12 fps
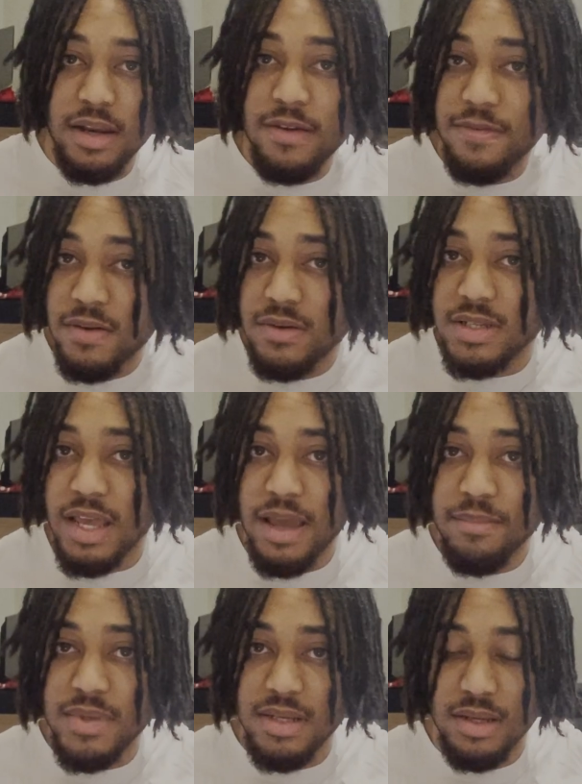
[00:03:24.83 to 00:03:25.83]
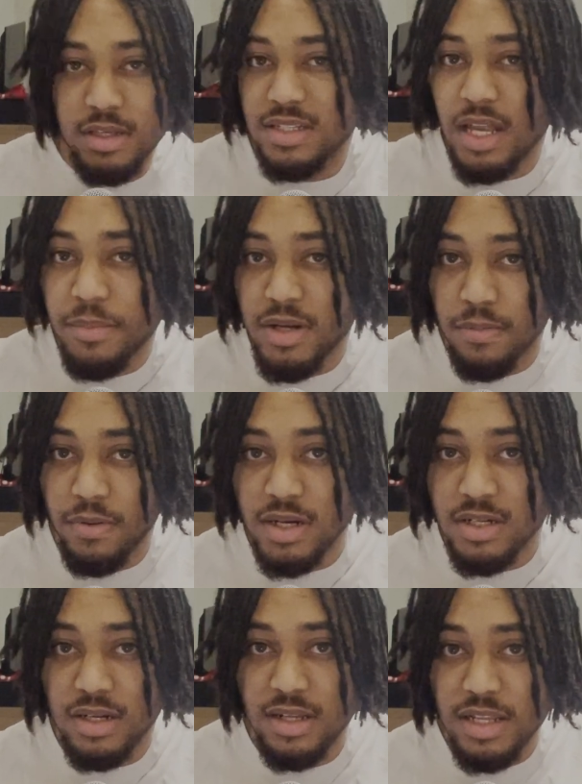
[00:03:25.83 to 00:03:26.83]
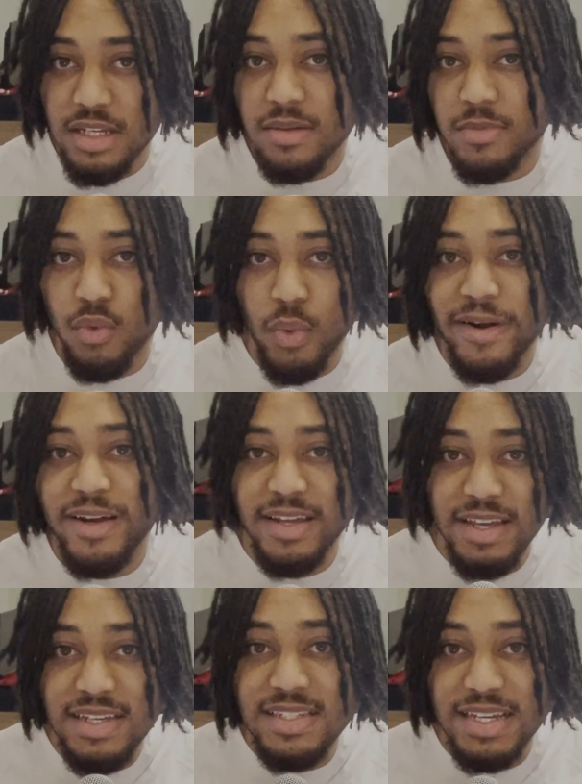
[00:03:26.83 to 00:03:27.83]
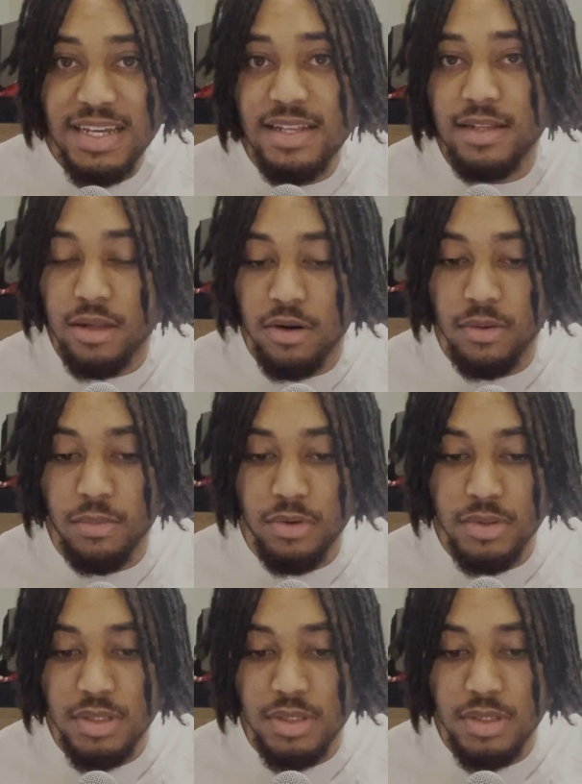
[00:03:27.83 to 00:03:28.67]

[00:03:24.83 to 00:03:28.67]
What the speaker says: he feels empty. This type of depression leads him to where he is in the Thunderbolts.